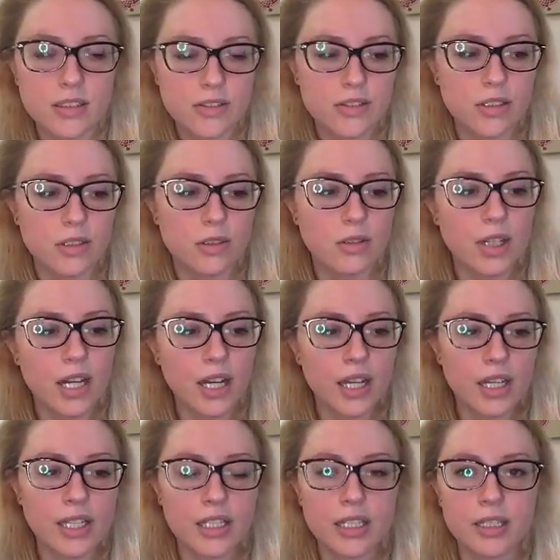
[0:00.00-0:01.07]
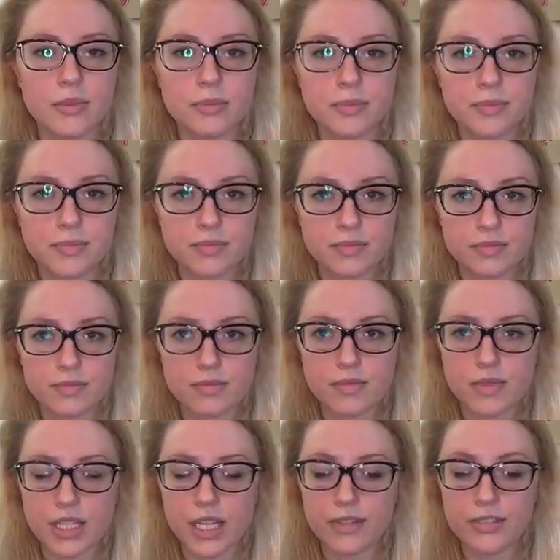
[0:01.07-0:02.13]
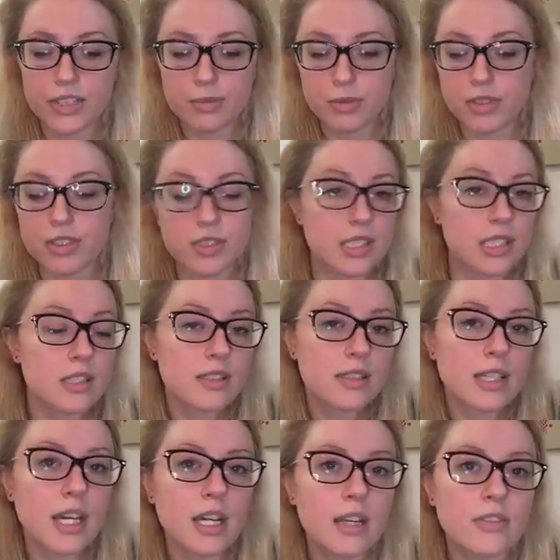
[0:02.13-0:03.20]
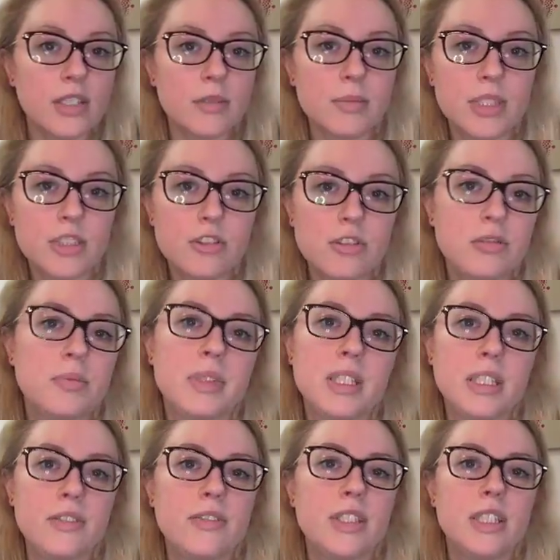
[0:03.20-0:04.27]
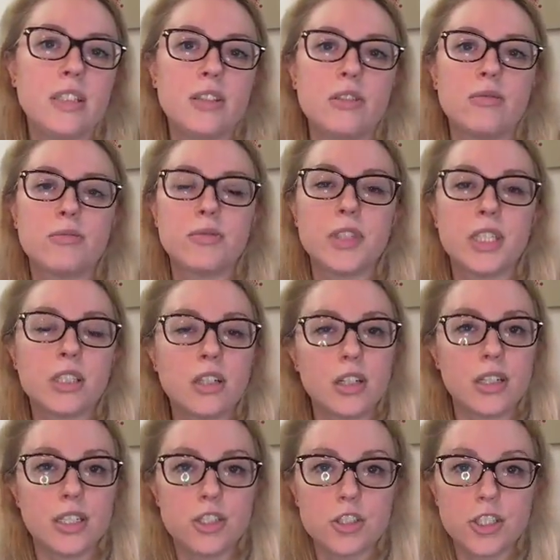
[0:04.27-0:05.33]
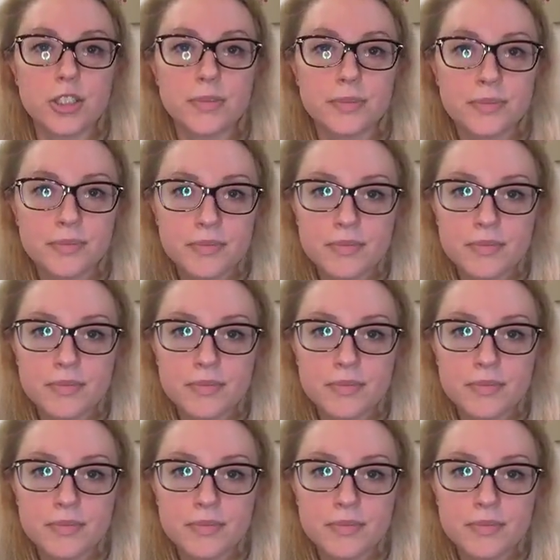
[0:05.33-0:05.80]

So I have experiences that have led me to believe in reincarnation,